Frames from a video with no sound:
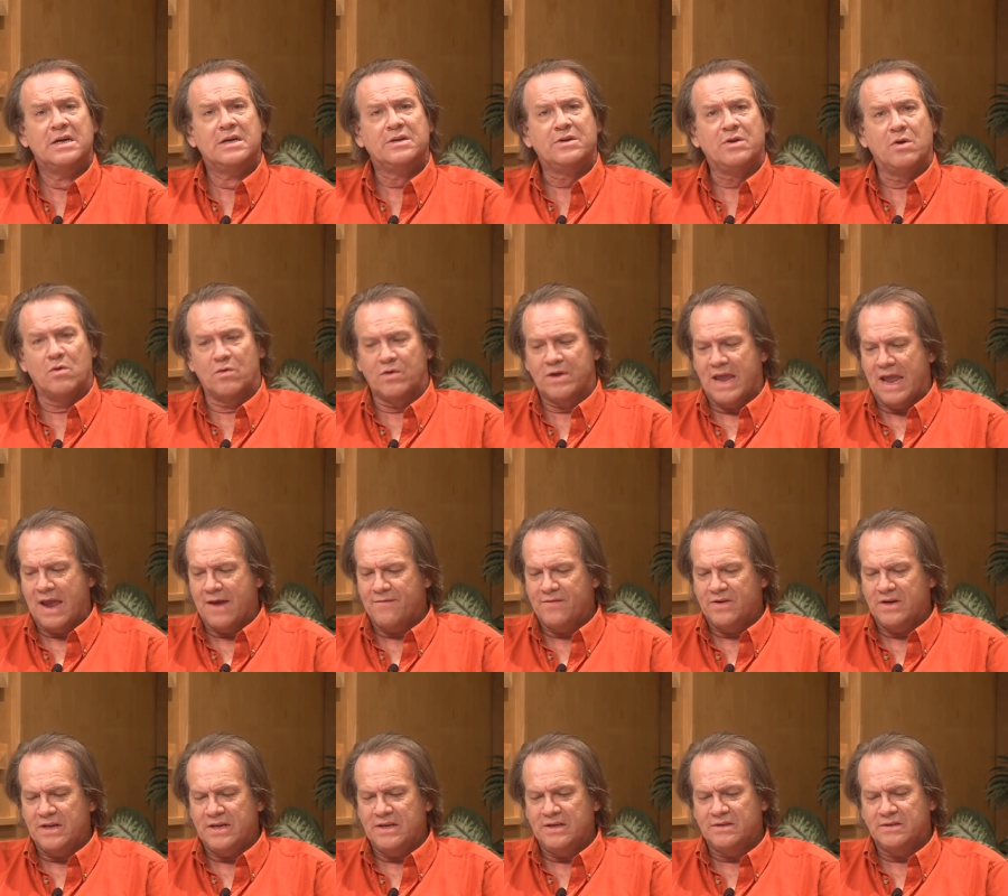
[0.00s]
no
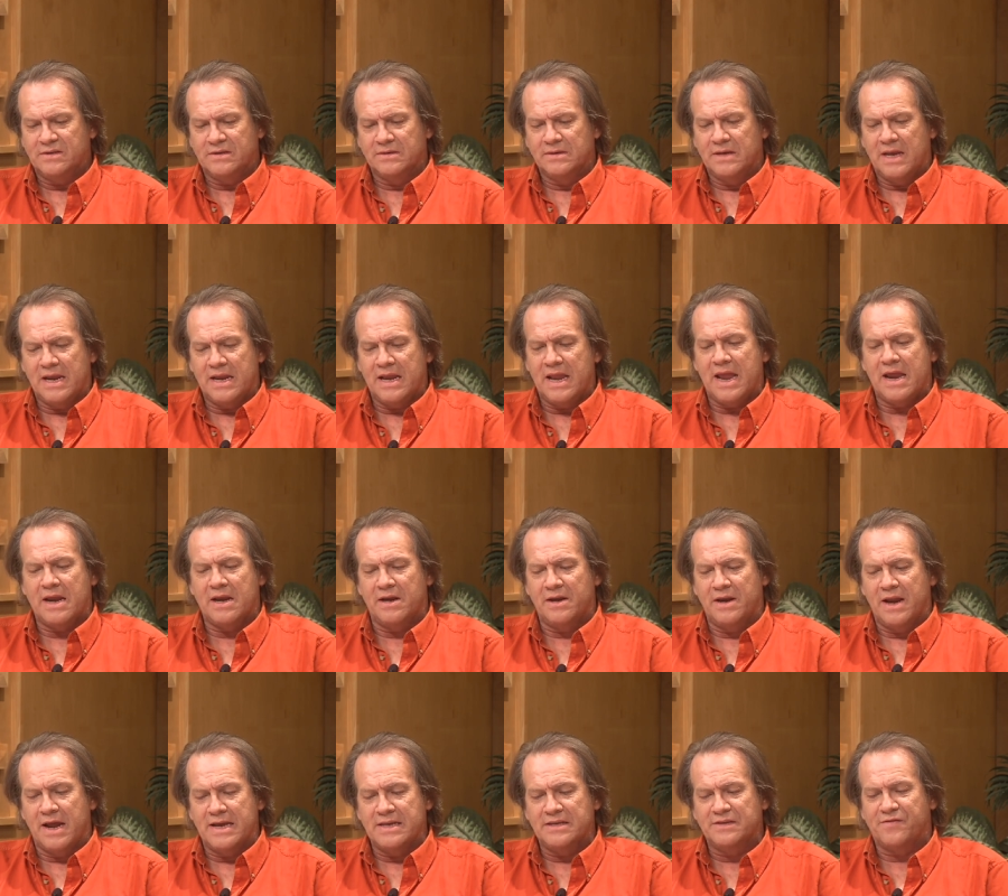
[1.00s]
cavities, and had a
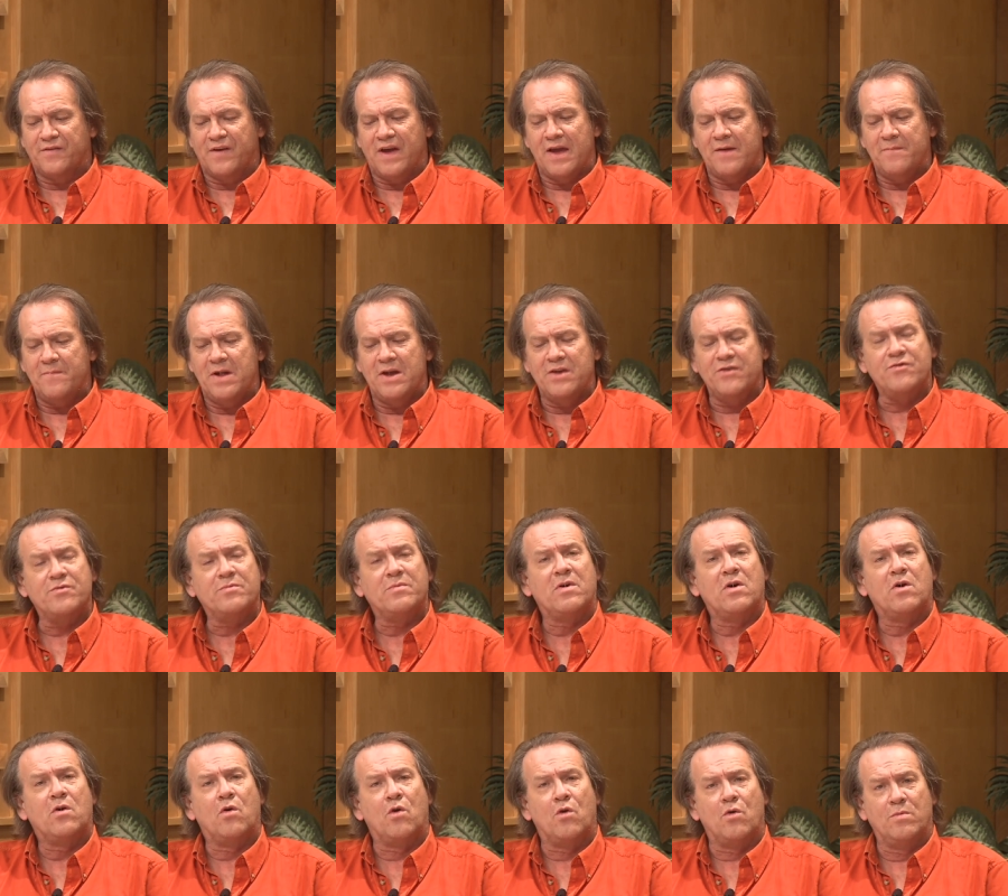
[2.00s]
nice five bedroom
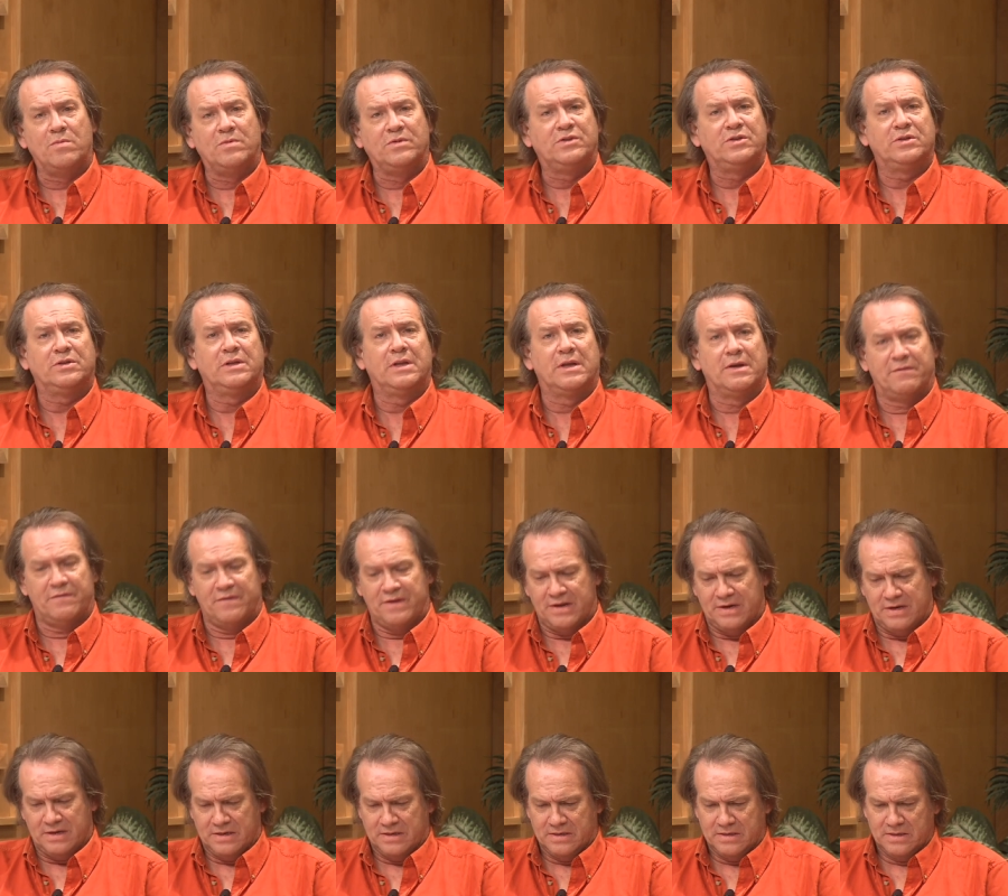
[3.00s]
home to live
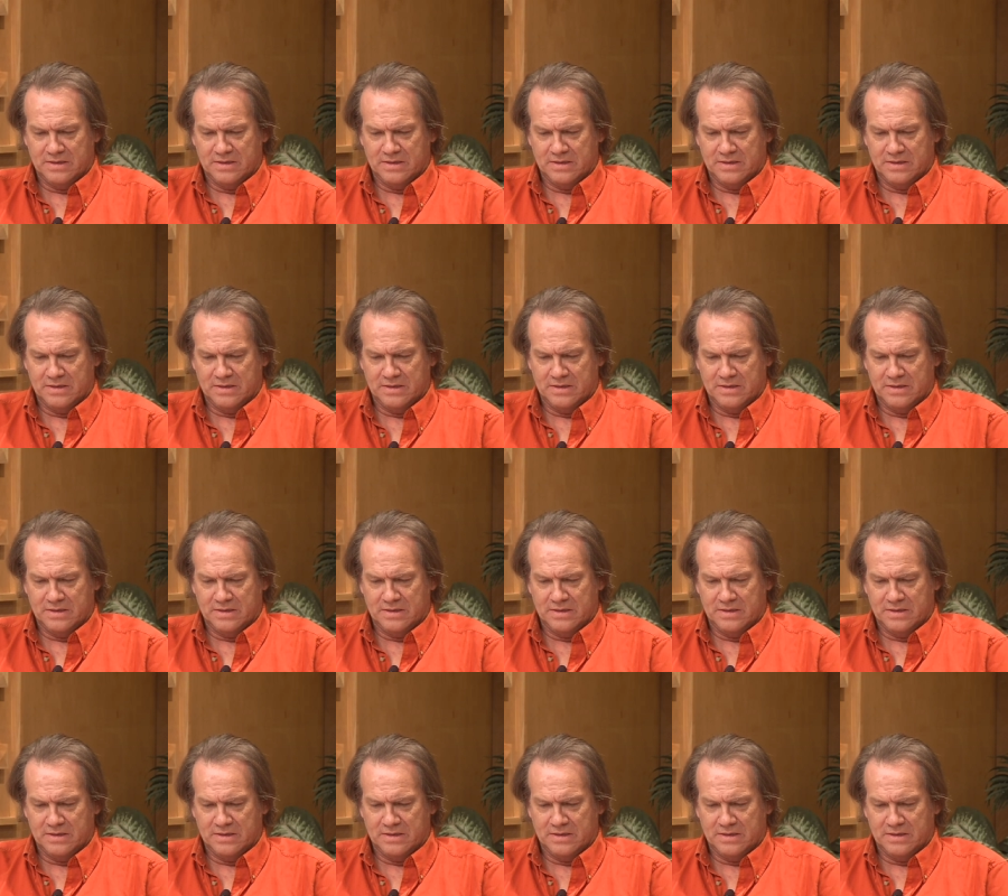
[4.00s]
in.